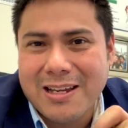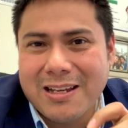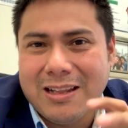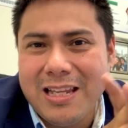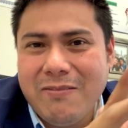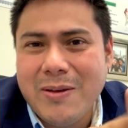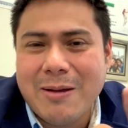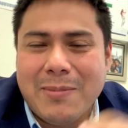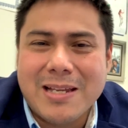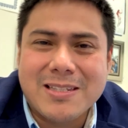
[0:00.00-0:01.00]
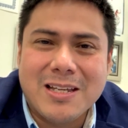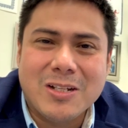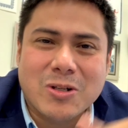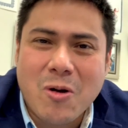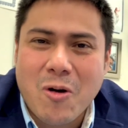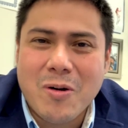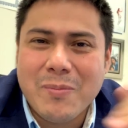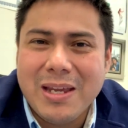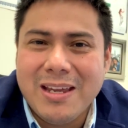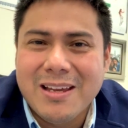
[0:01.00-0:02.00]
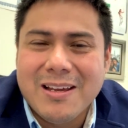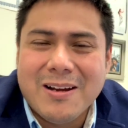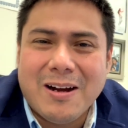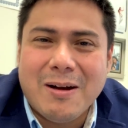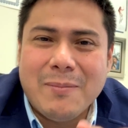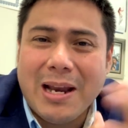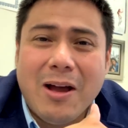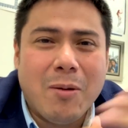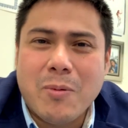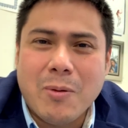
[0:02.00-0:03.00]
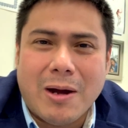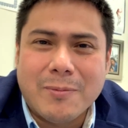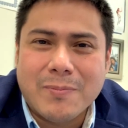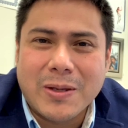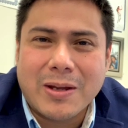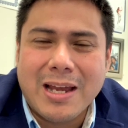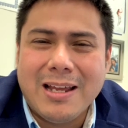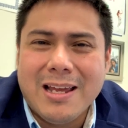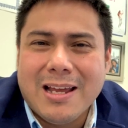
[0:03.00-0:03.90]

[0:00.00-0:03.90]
Leave me a message, call me, and I'll help you out, okay?